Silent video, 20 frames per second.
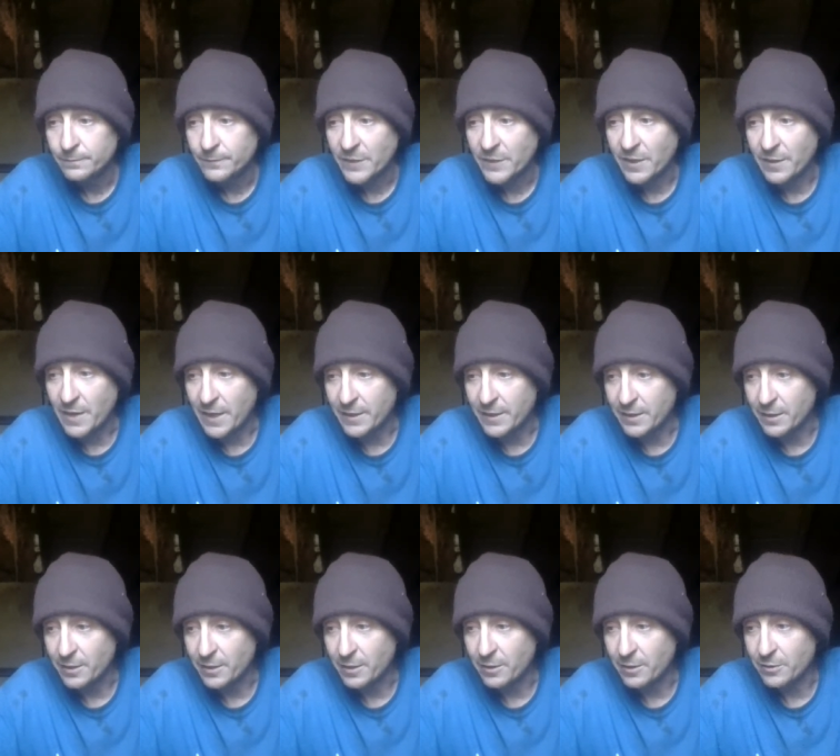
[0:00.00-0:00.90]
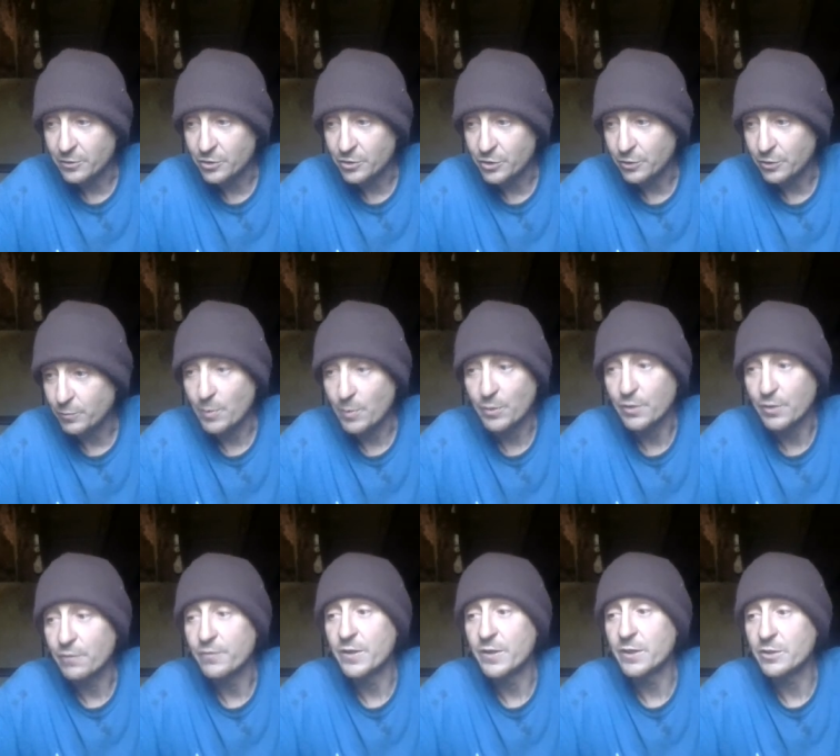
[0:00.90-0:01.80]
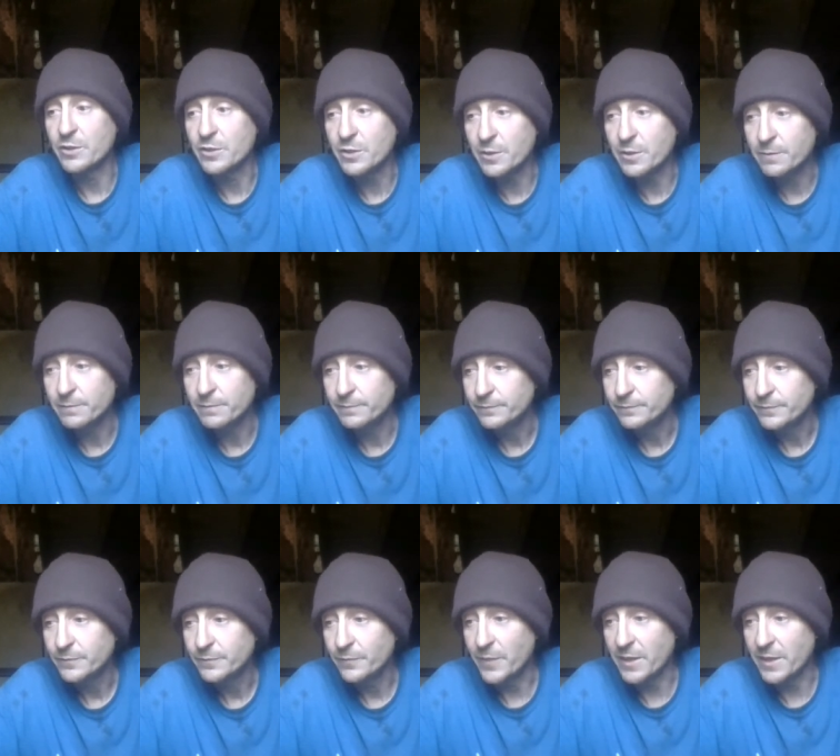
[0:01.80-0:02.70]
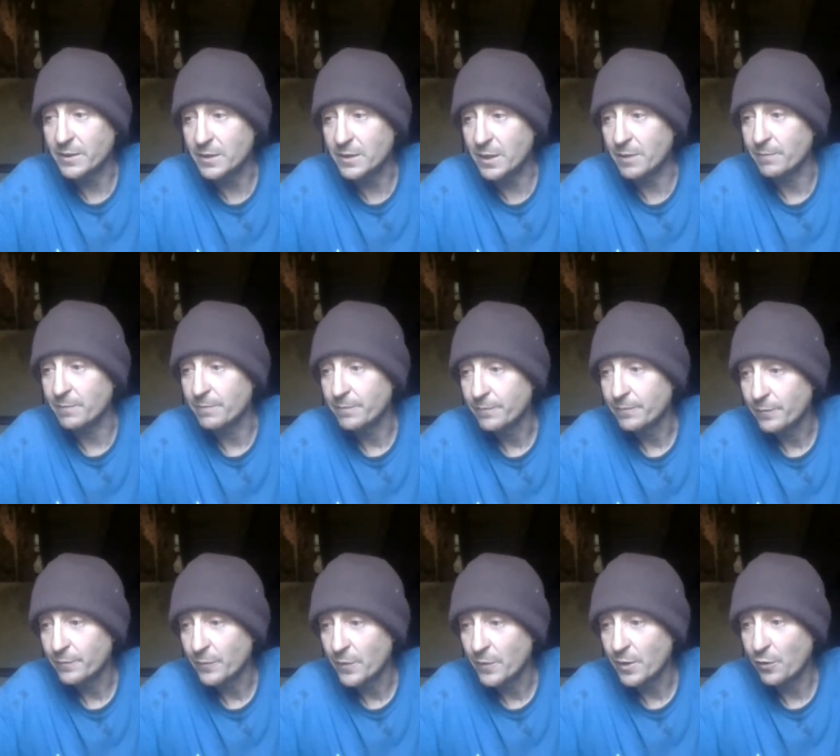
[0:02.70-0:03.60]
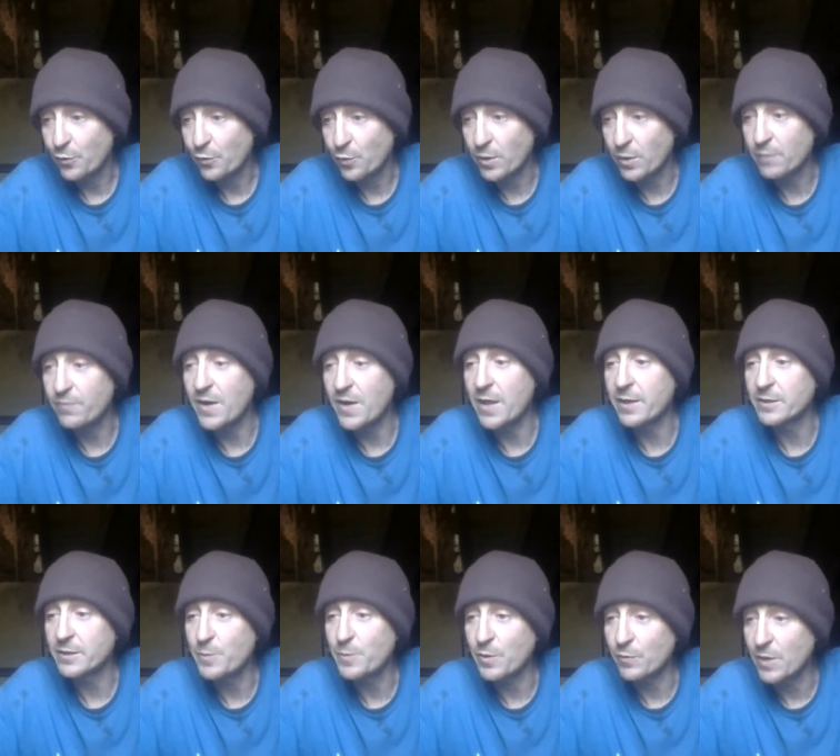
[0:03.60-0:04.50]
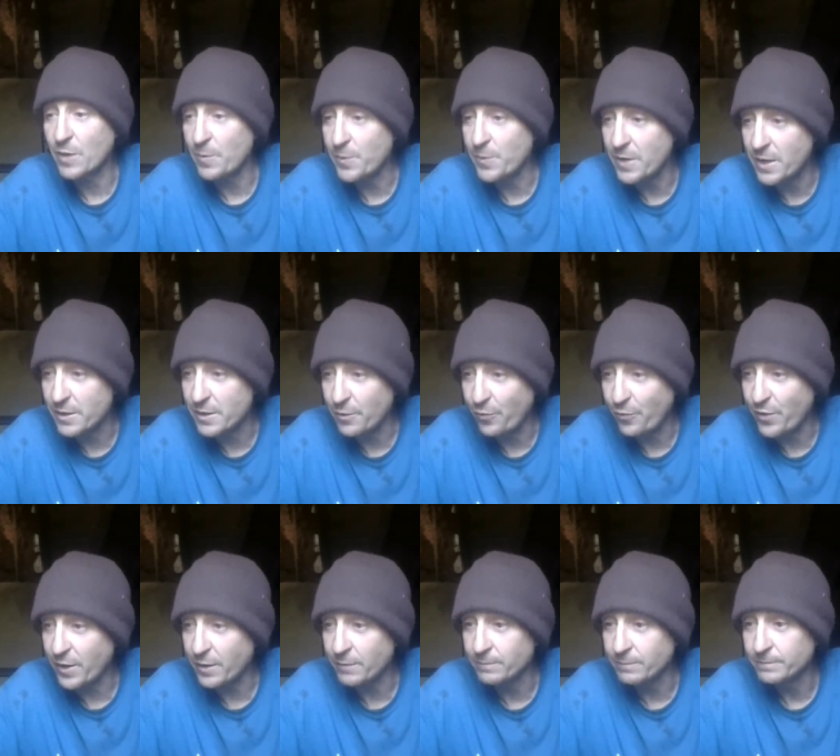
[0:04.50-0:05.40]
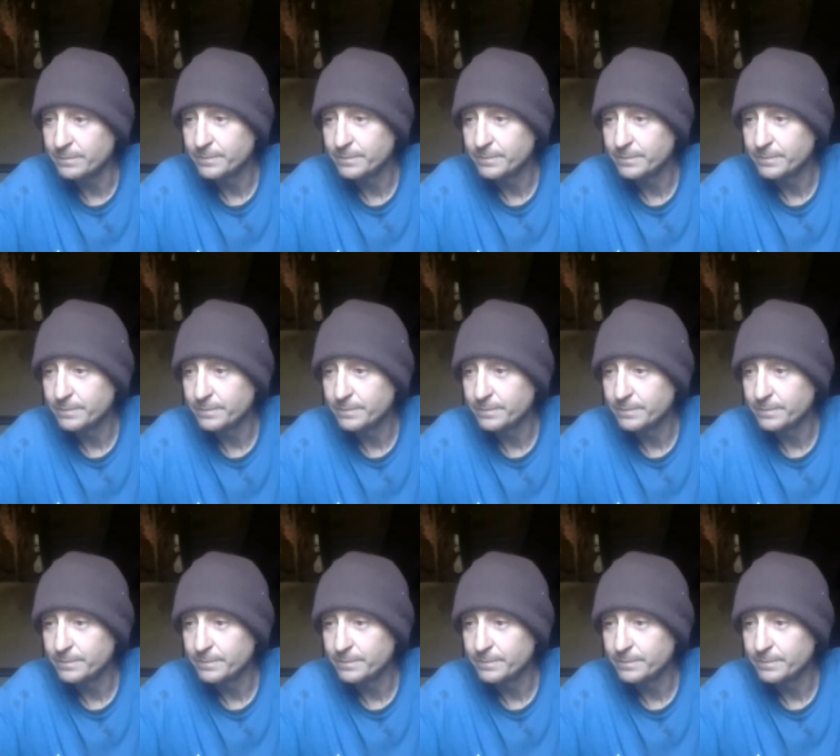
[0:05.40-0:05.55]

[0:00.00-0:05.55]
An idea should be able to convince you, and that's it. A threat of violence, but right behind the thing,